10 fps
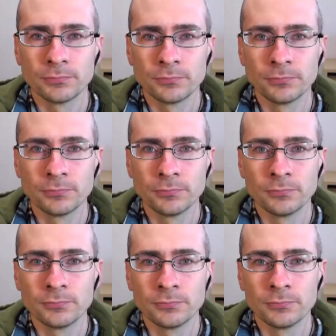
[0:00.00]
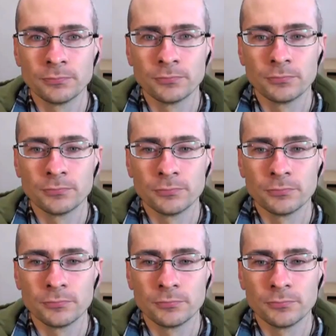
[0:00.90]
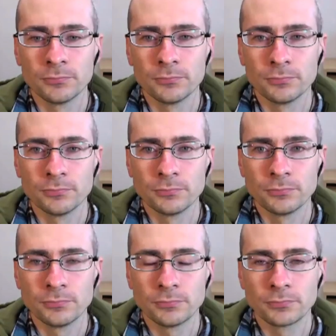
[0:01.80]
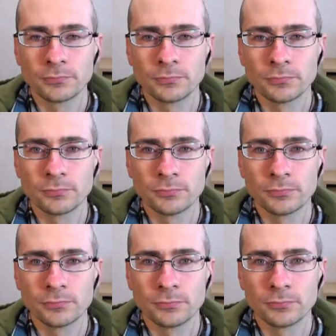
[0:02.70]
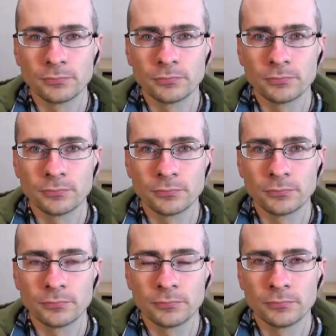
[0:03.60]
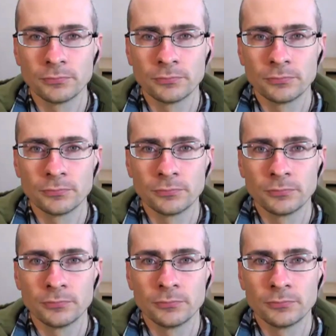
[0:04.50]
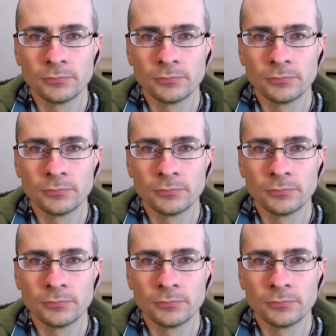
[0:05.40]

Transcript: This person isn't speaking.